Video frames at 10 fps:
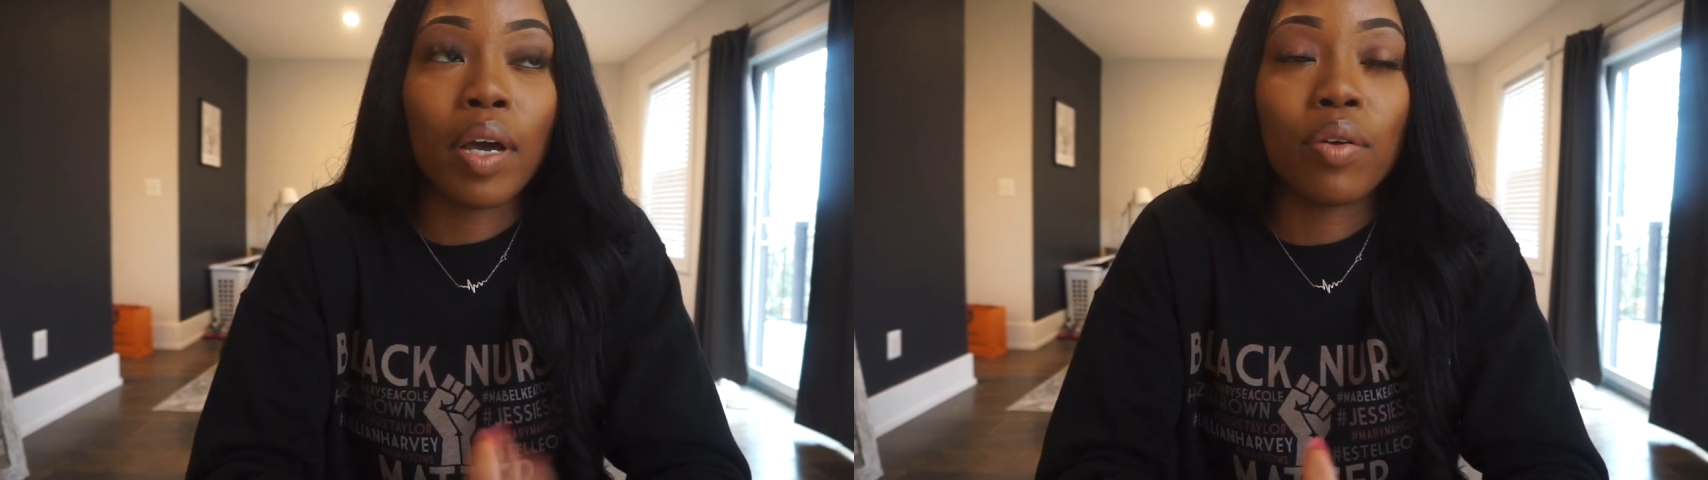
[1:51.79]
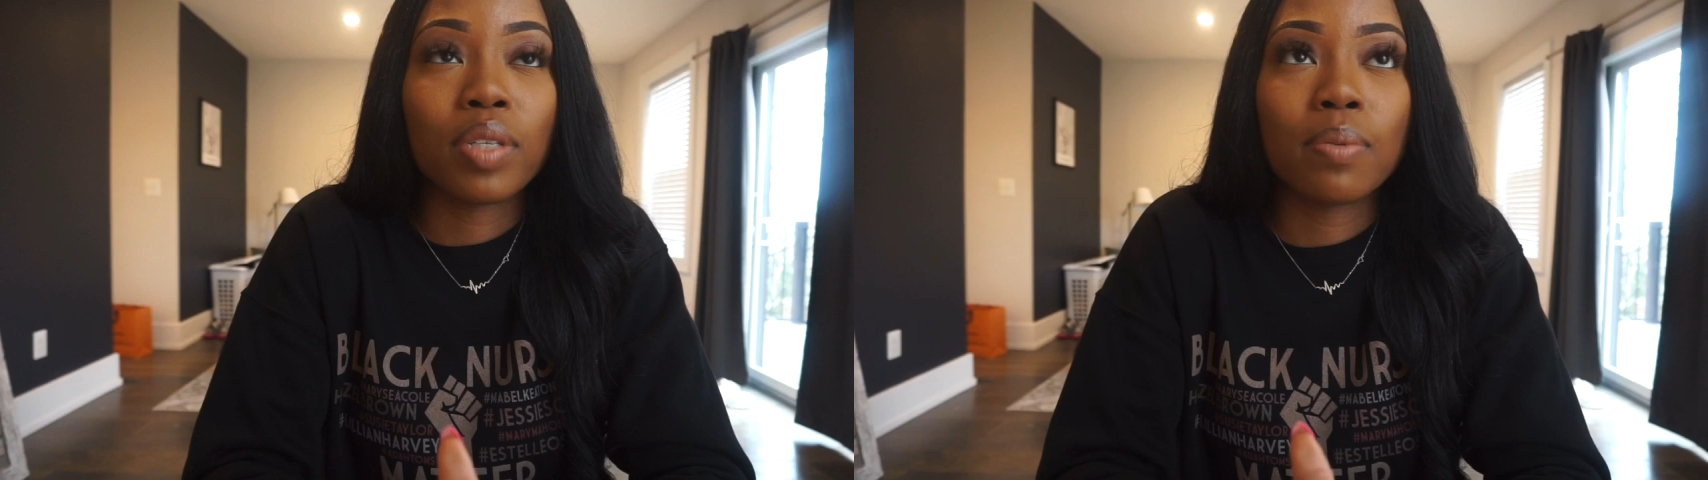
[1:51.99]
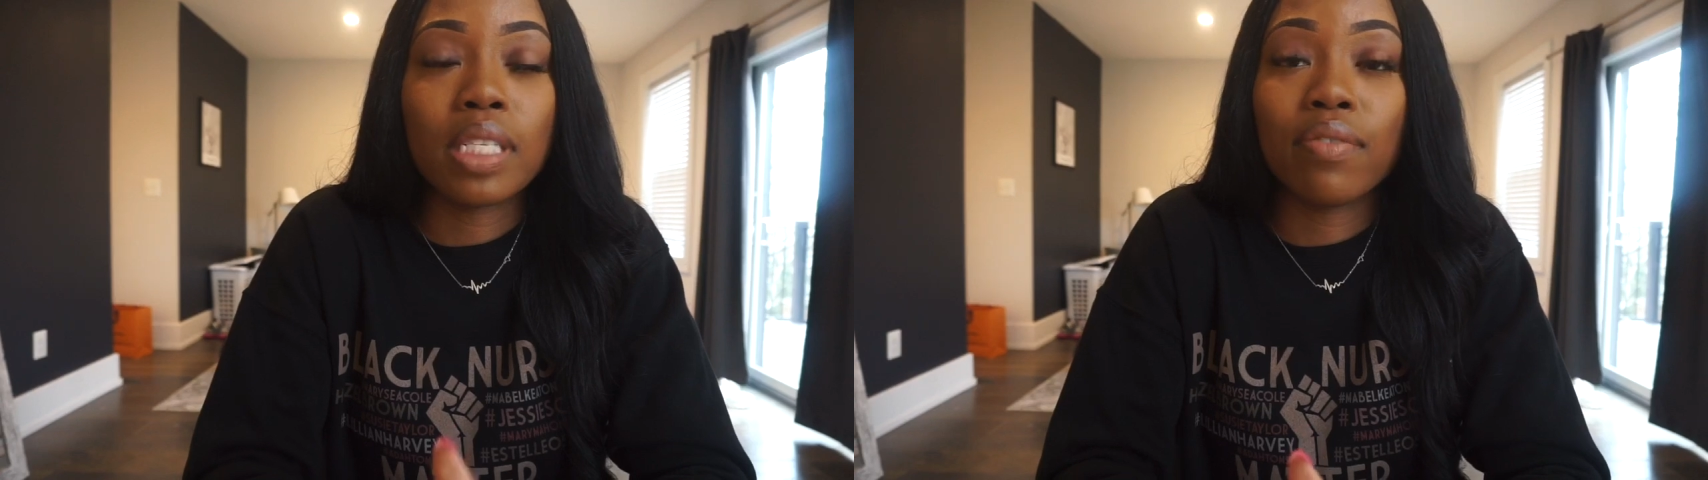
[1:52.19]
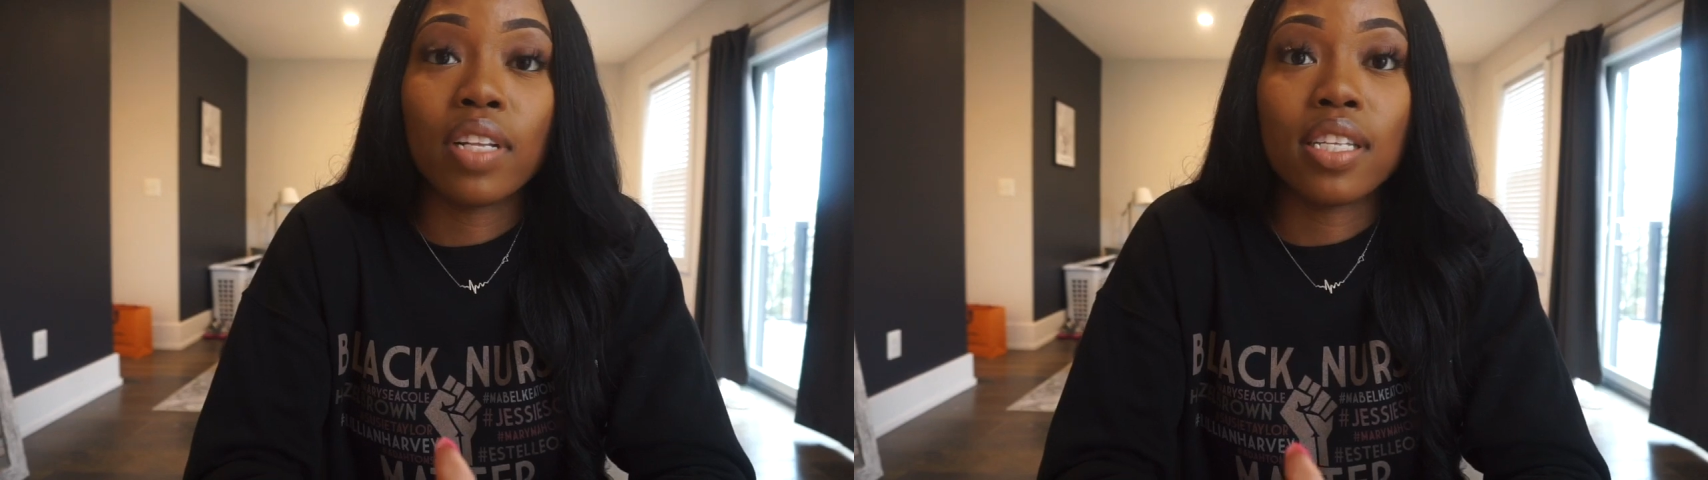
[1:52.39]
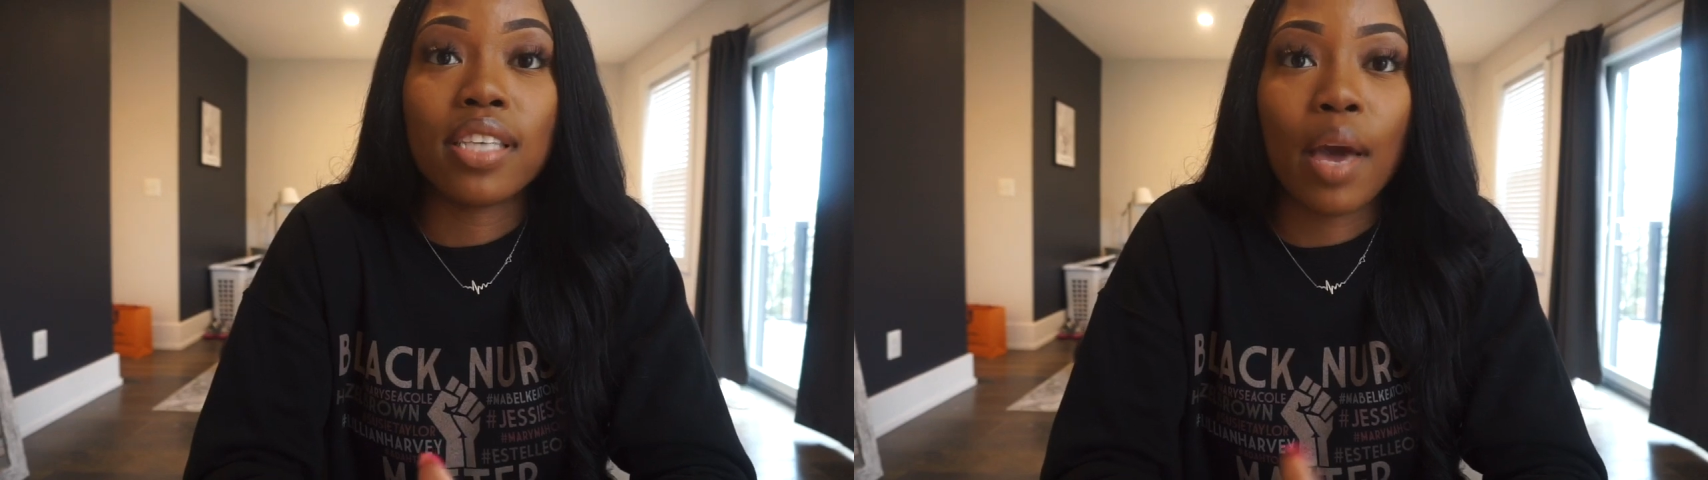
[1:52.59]
gonna
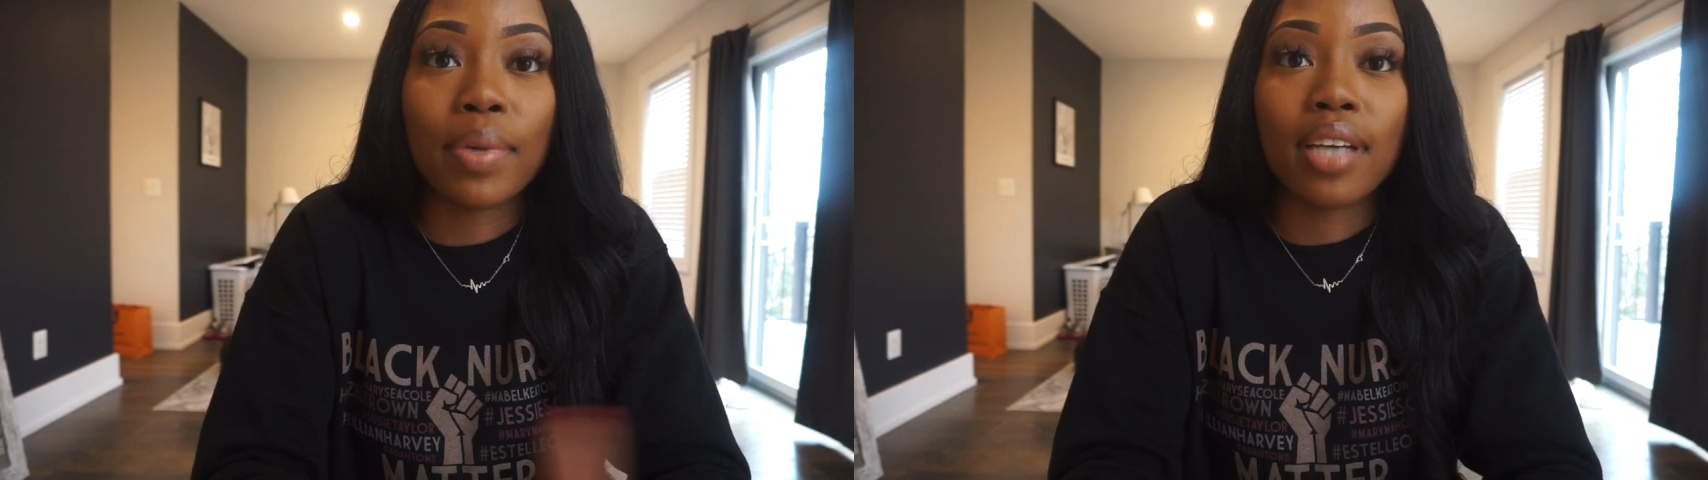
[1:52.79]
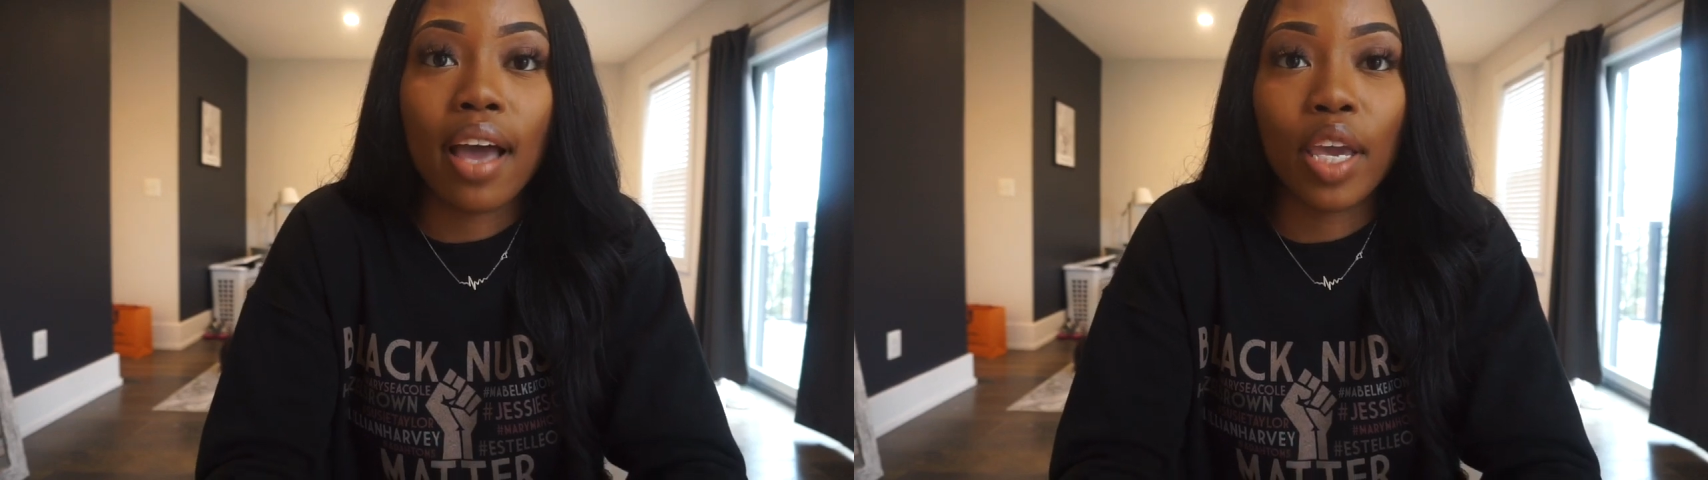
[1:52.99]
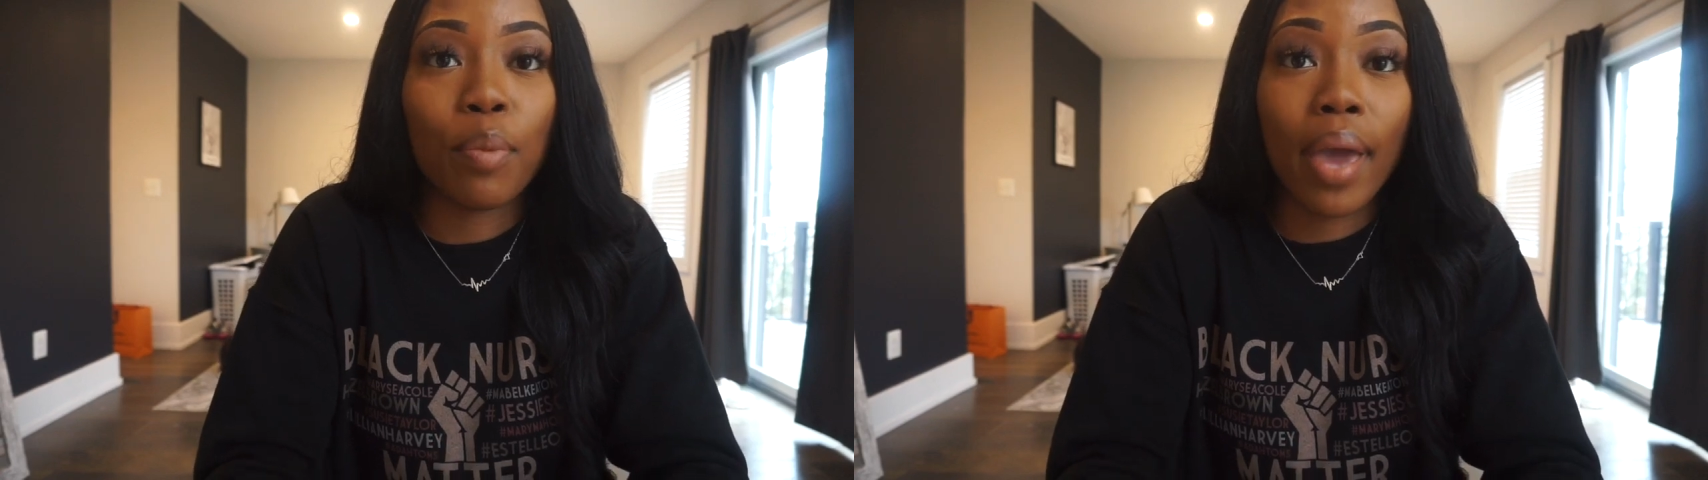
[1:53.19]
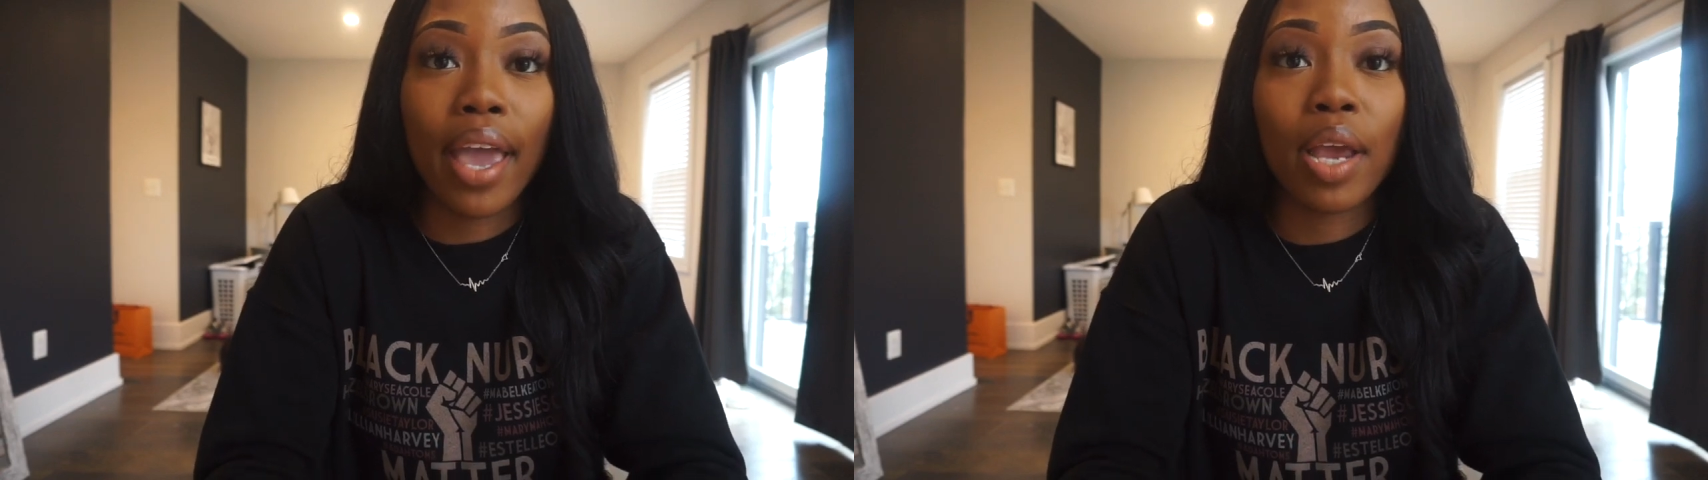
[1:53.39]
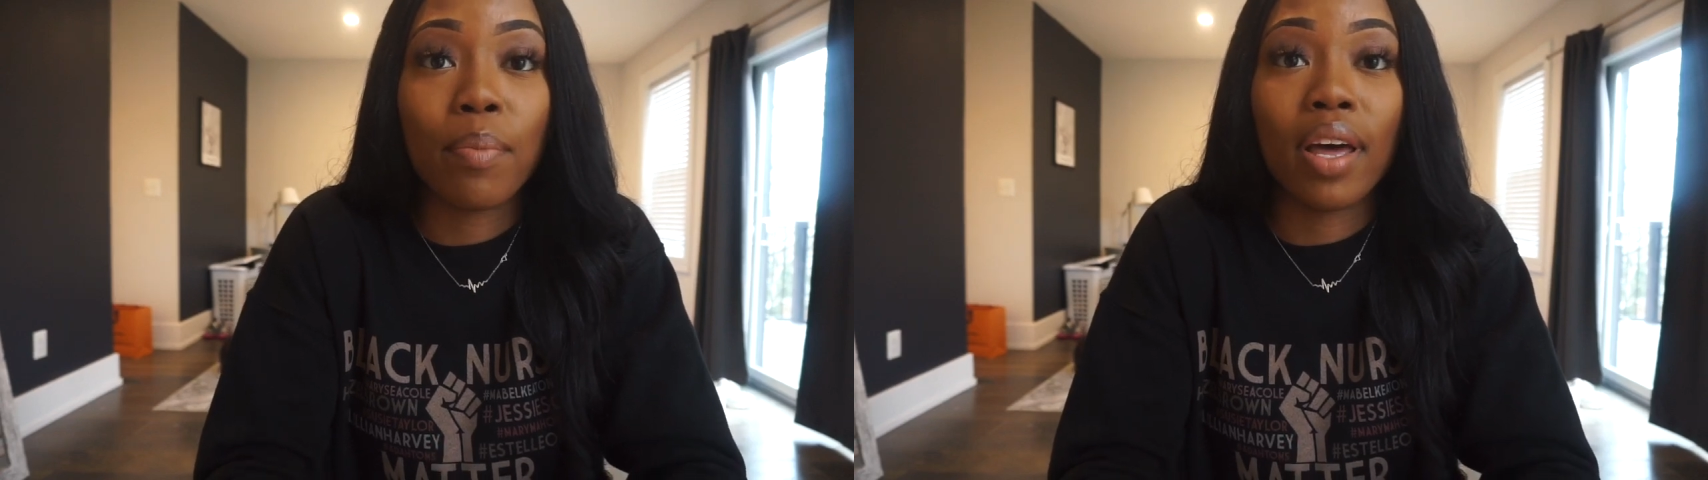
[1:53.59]
specifically say how much I get paid,